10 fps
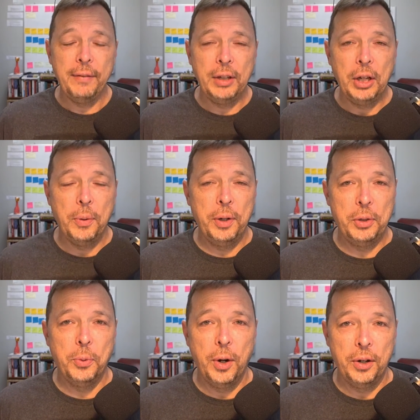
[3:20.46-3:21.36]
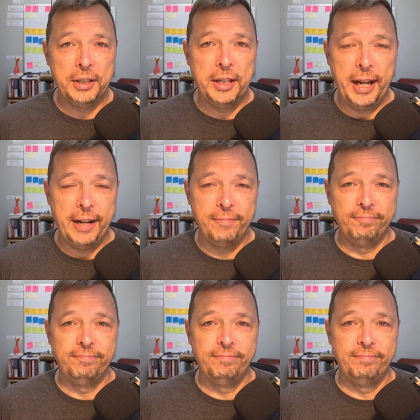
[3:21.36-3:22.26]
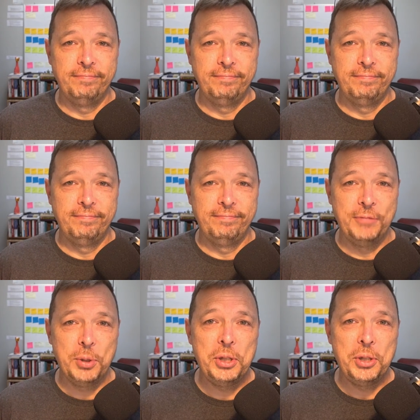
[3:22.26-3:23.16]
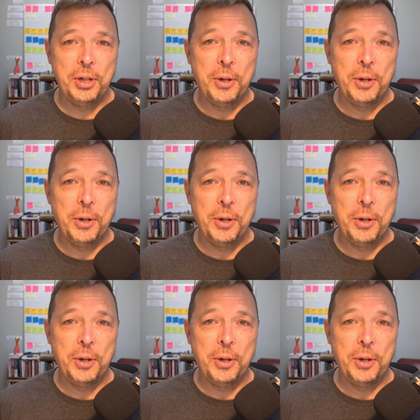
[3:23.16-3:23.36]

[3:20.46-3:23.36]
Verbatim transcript: Even going to work today. What's